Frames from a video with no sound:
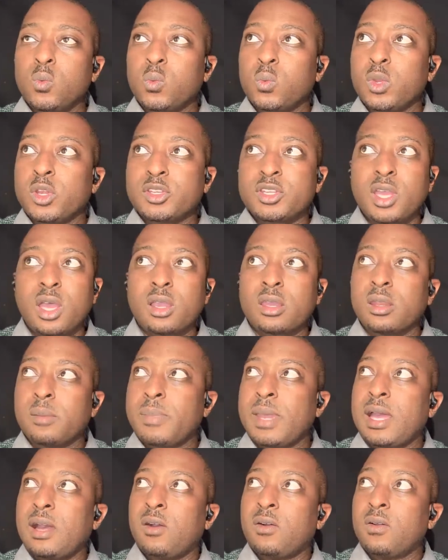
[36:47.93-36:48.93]
we're talking
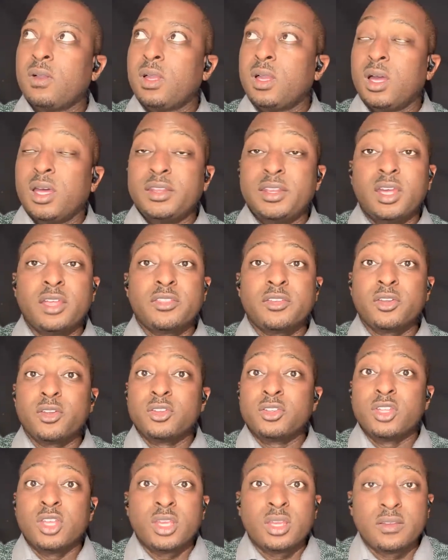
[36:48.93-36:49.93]
about
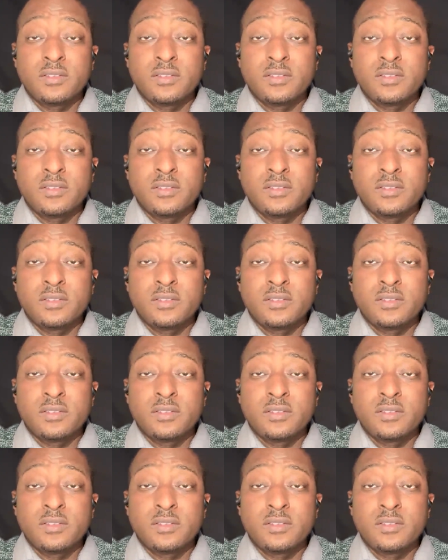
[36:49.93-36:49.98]
another